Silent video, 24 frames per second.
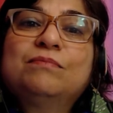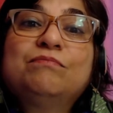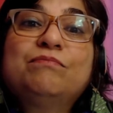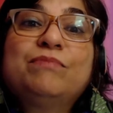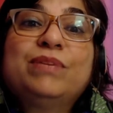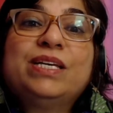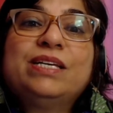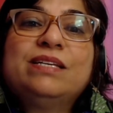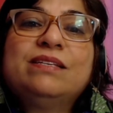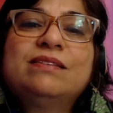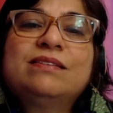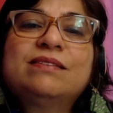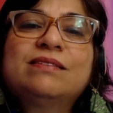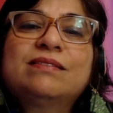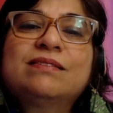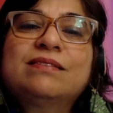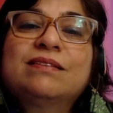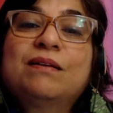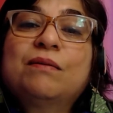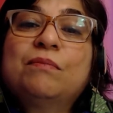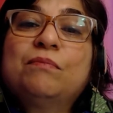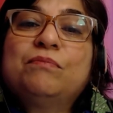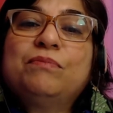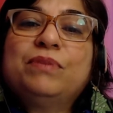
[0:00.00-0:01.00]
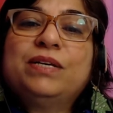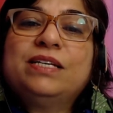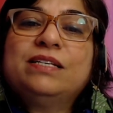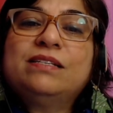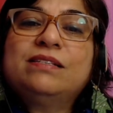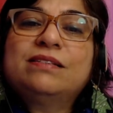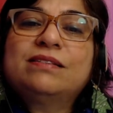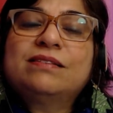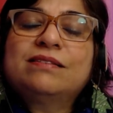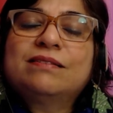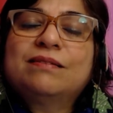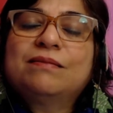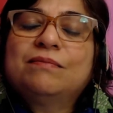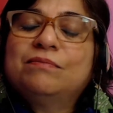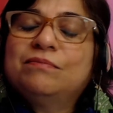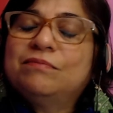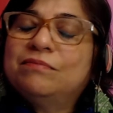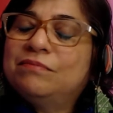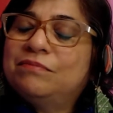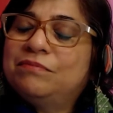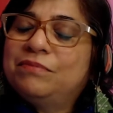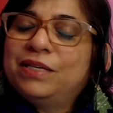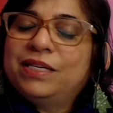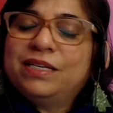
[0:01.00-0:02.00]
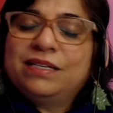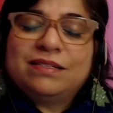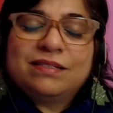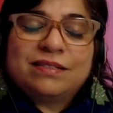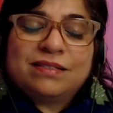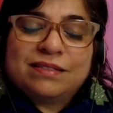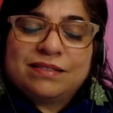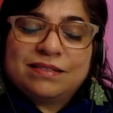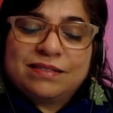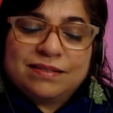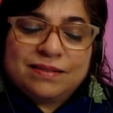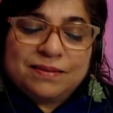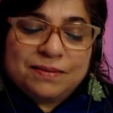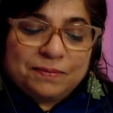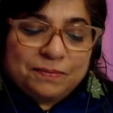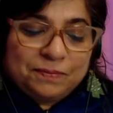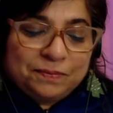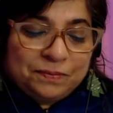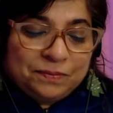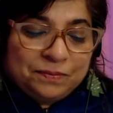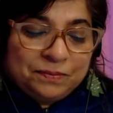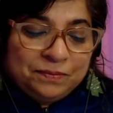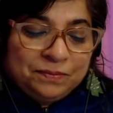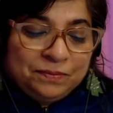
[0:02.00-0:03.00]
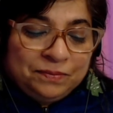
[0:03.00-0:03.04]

Peace is. Peace, peace,